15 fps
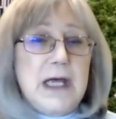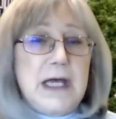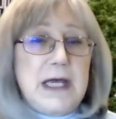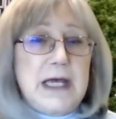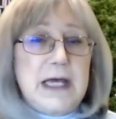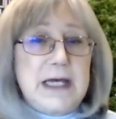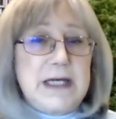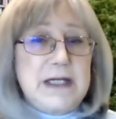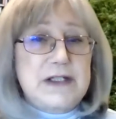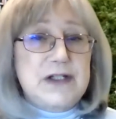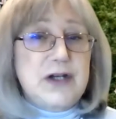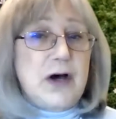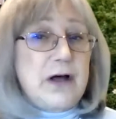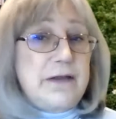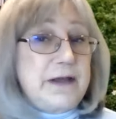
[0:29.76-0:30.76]
He
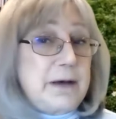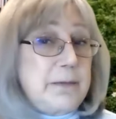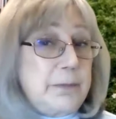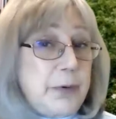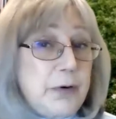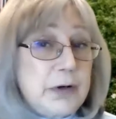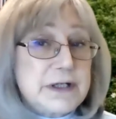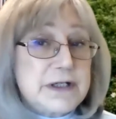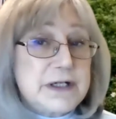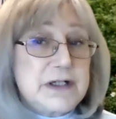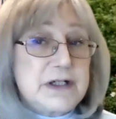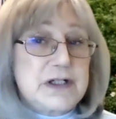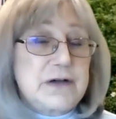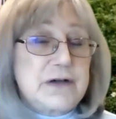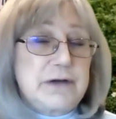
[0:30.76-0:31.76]
saw the
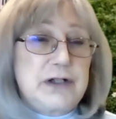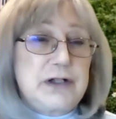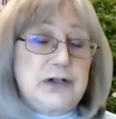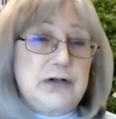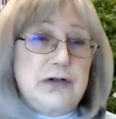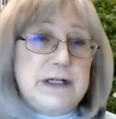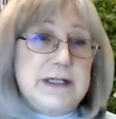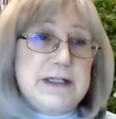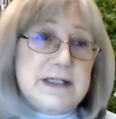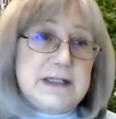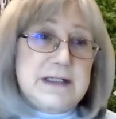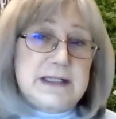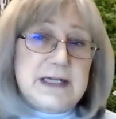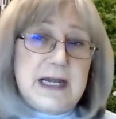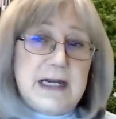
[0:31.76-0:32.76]
importance of including
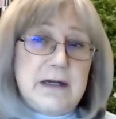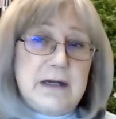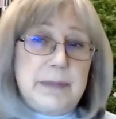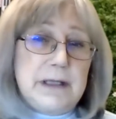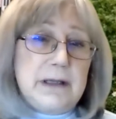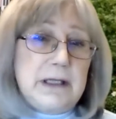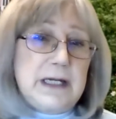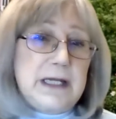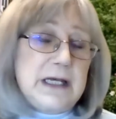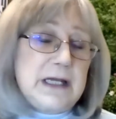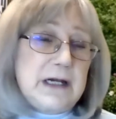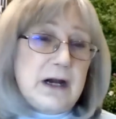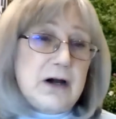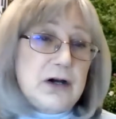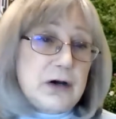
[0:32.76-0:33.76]
sustainability in
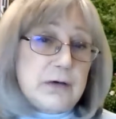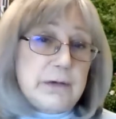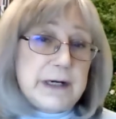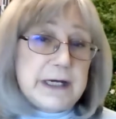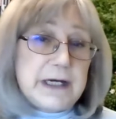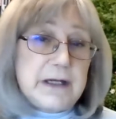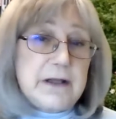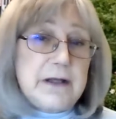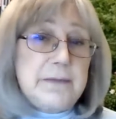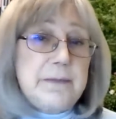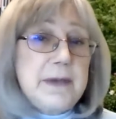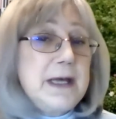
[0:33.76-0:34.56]
our curriculum